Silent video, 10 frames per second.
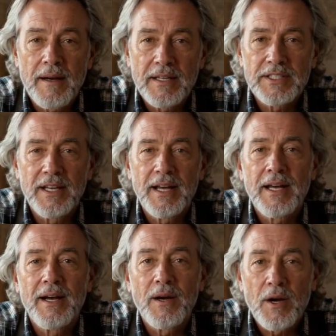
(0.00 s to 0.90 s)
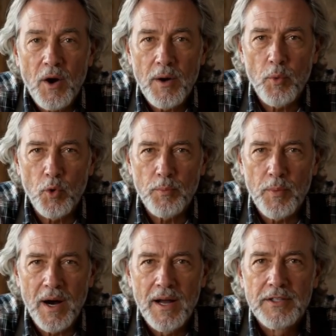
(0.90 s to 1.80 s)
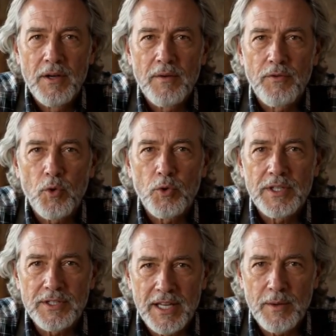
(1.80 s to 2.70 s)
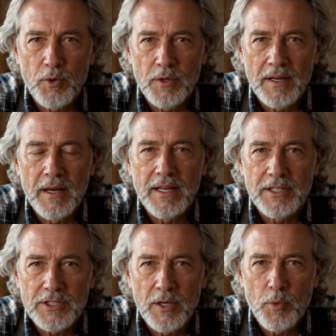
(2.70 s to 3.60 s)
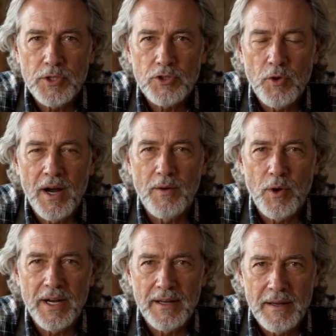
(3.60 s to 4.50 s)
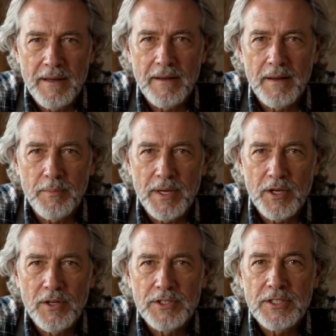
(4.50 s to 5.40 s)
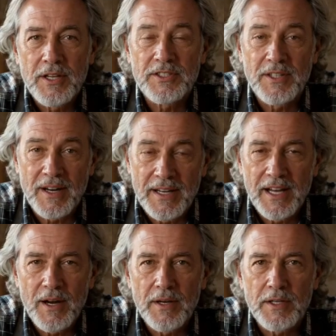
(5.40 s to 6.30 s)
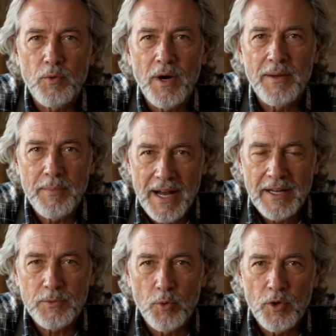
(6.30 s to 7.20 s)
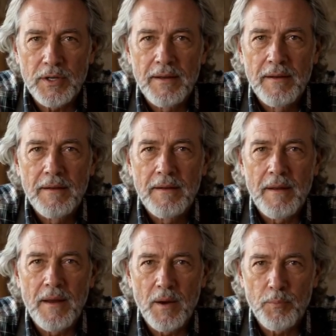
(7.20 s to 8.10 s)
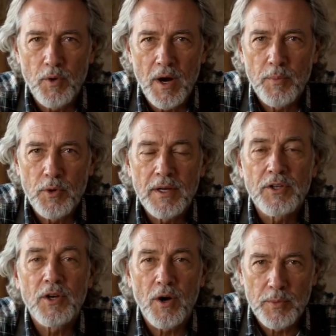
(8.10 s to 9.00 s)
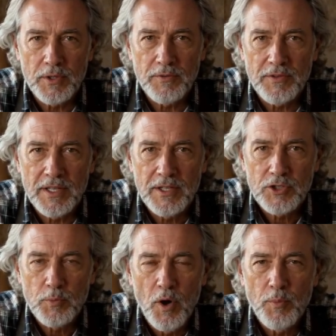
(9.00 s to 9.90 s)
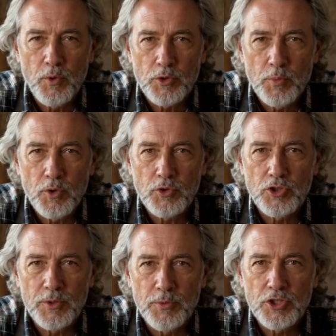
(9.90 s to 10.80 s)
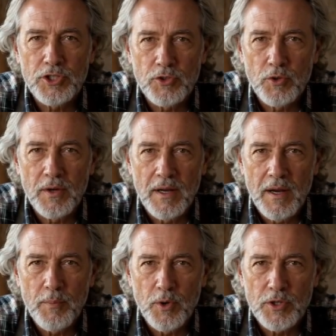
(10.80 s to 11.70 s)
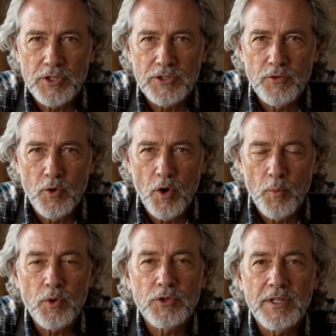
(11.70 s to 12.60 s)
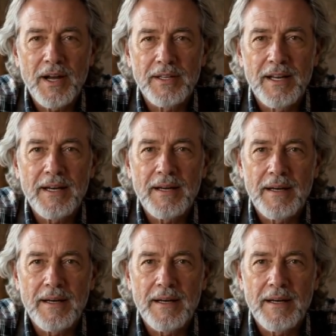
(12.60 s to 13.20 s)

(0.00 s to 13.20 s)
sitting in a cardboard box on a folding table in someone's driveway because it does not carry the right passport. A properly sharpened vintage Marples Blue Chip Chisel purchased for almost nothing